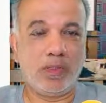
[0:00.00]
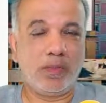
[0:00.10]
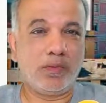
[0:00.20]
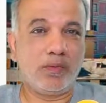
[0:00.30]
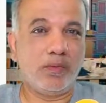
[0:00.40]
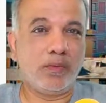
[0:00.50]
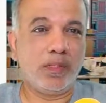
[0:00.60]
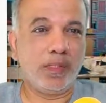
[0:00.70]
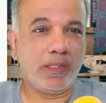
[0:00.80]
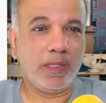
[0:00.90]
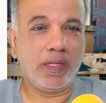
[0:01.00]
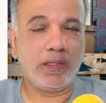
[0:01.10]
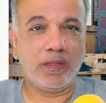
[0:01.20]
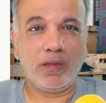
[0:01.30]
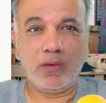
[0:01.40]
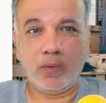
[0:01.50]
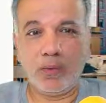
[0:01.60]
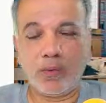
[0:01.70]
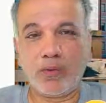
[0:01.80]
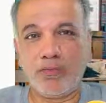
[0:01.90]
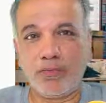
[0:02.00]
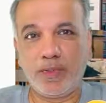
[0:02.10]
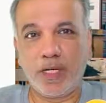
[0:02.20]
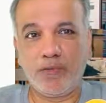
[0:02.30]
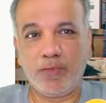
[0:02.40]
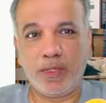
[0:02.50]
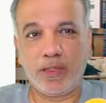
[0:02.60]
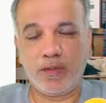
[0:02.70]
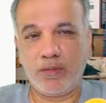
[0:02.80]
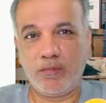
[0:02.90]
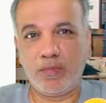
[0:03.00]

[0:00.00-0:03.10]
So you can get a lot of traffic,